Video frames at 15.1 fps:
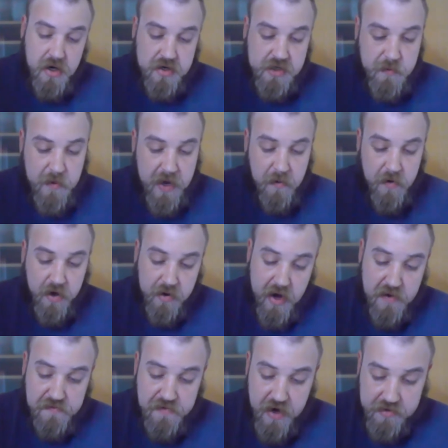Despite what
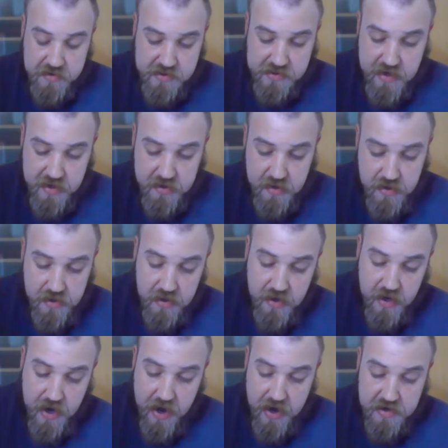grandfather said,
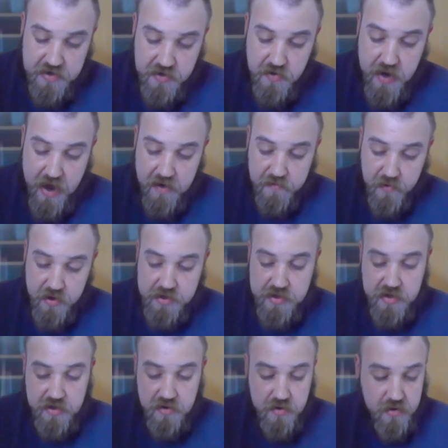I do have work
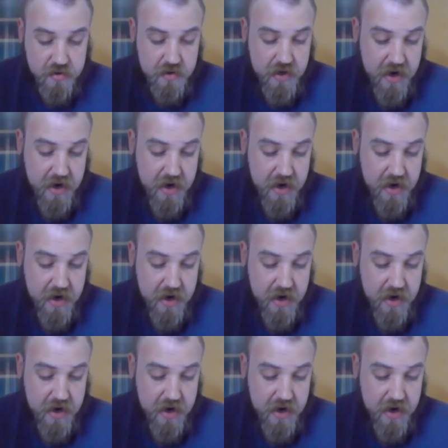to do.